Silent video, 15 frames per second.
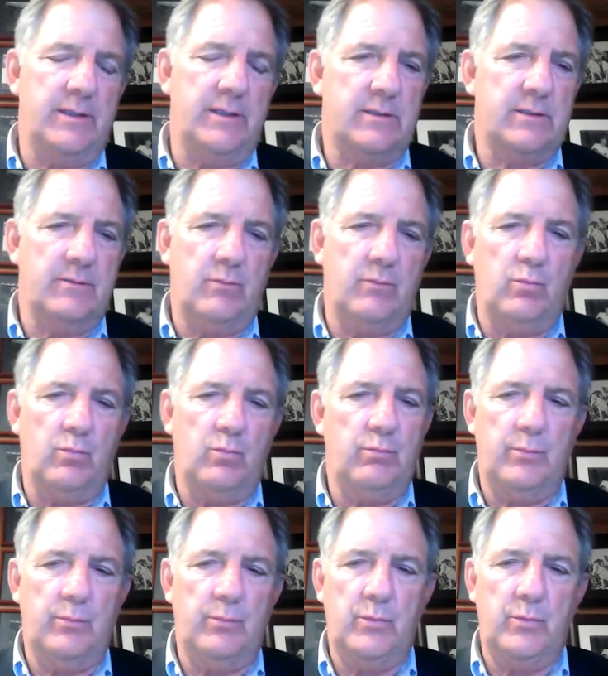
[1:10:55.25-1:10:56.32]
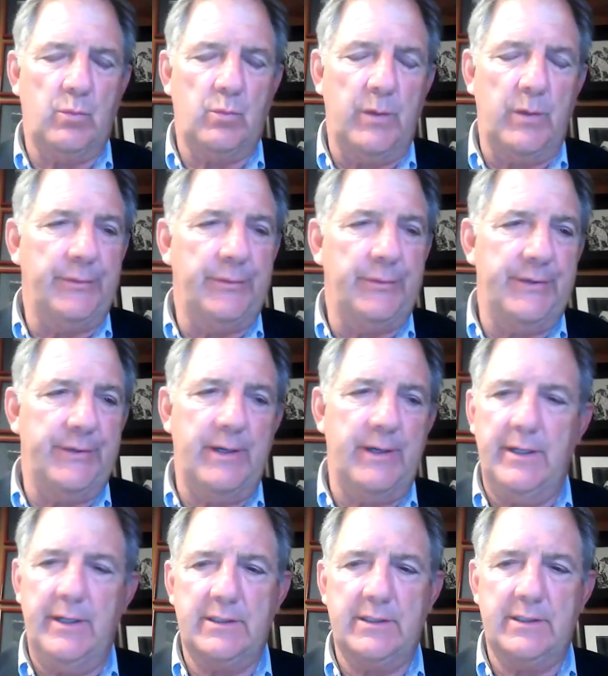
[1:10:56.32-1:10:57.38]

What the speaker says: It's well done.